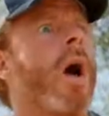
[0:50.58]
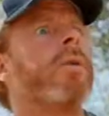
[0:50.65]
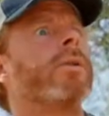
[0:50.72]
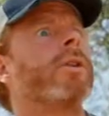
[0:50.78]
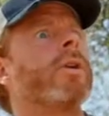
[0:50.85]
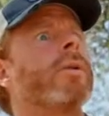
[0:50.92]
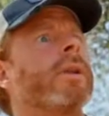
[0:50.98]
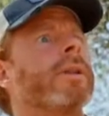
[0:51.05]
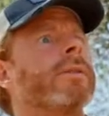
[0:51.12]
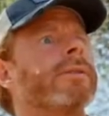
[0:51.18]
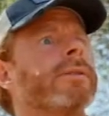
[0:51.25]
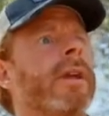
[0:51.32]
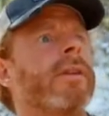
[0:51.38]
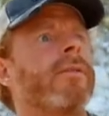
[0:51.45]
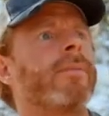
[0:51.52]
Oh, dude,
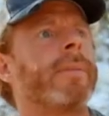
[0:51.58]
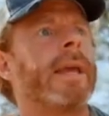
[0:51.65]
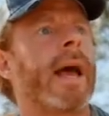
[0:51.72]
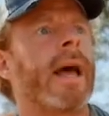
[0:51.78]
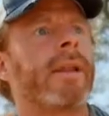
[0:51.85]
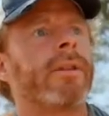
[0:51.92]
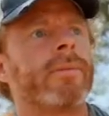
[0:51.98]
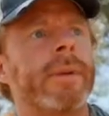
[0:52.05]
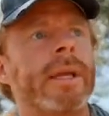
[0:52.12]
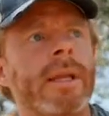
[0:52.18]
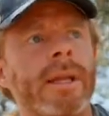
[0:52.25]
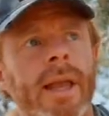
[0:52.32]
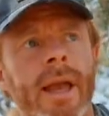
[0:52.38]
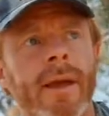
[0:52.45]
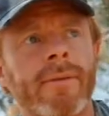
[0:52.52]
instead of Beyond
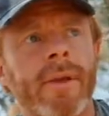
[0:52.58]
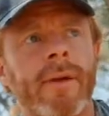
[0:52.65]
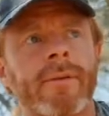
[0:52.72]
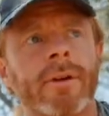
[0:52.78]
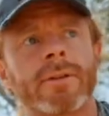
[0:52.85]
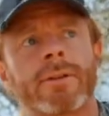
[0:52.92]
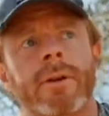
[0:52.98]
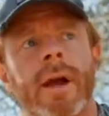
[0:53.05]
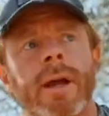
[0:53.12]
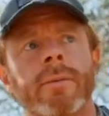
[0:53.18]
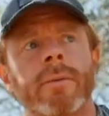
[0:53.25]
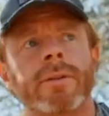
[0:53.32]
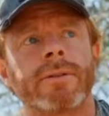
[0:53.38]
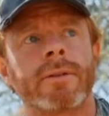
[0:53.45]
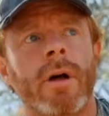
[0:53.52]
Meat, have you ever tried
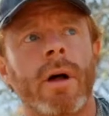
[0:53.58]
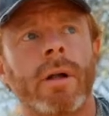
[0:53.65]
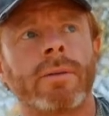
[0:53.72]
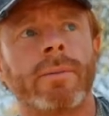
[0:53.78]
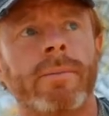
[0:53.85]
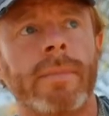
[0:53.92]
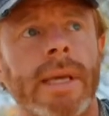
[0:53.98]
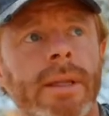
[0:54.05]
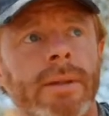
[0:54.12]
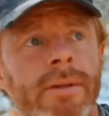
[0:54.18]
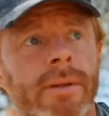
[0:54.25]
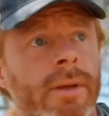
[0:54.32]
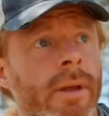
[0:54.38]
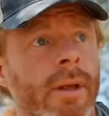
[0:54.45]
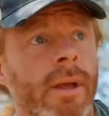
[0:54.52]
what's called
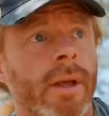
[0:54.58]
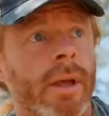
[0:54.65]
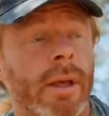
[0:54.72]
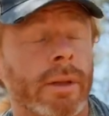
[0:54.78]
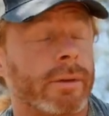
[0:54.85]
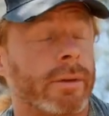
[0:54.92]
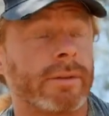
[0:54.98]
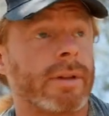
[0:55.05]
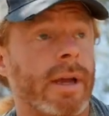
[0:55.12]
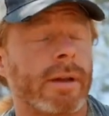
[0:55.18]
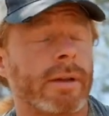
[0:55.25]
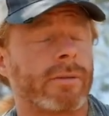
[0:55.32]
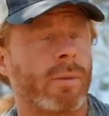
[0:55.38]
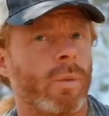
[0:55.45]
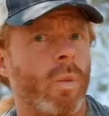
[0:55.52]
meat? Turns out
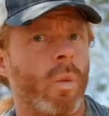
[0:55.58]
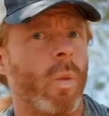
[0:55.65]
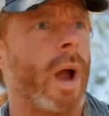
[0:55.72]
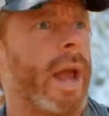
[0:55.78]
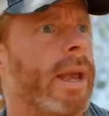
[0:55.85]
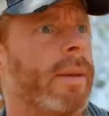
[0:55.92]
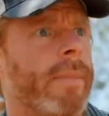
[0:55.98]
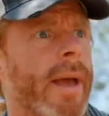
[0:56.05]
it's way